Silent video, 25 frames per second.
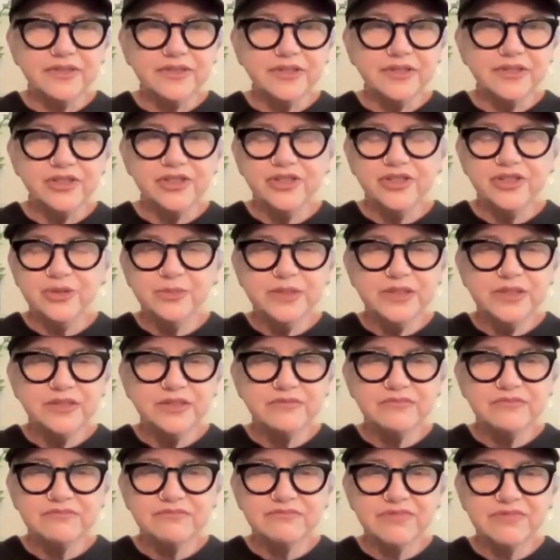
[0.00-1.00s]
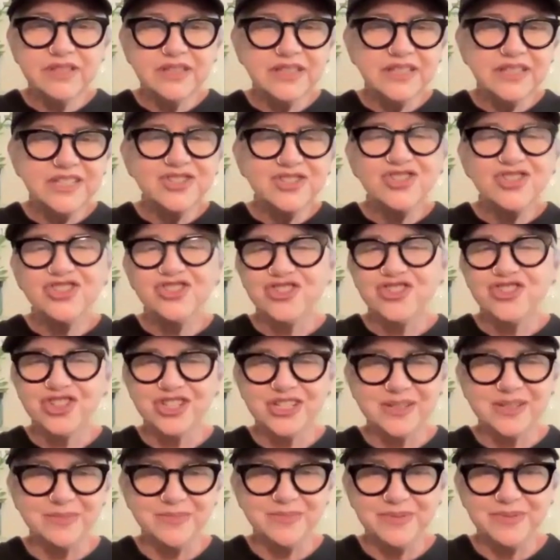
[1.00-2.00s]
human
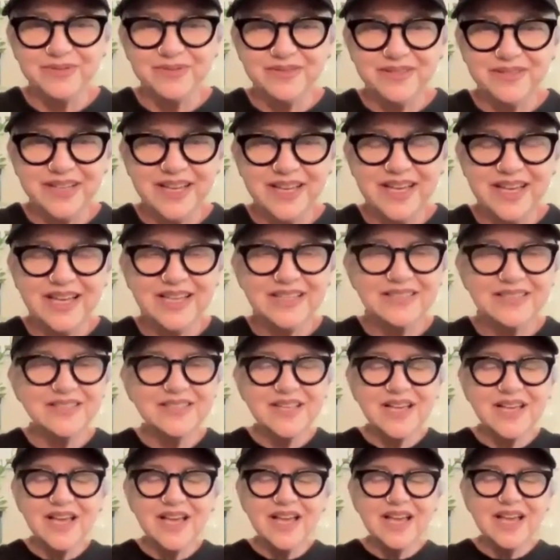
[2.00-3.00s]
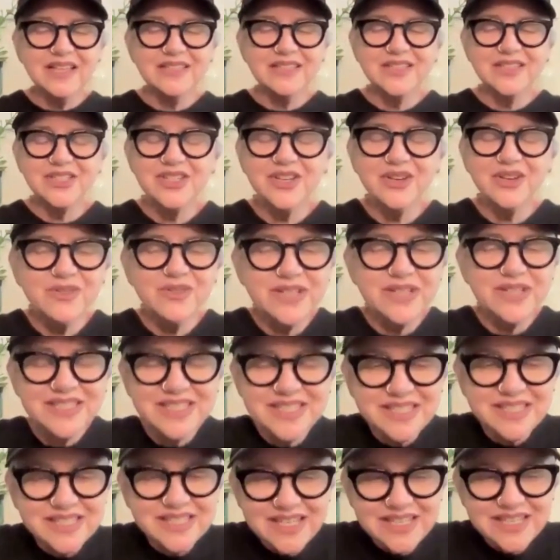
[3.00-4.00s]
relationship. And so
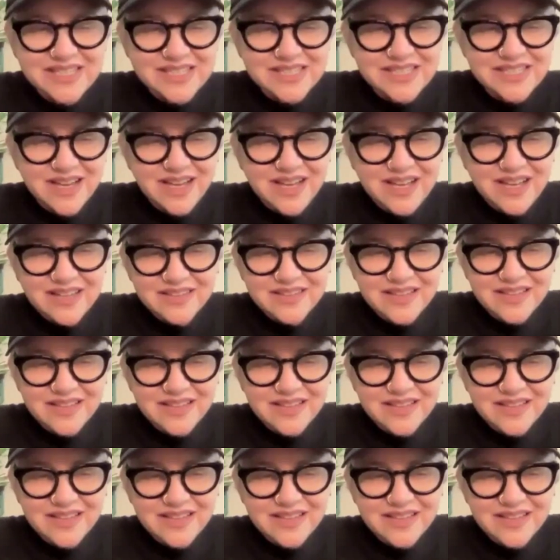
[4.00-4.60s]
it's not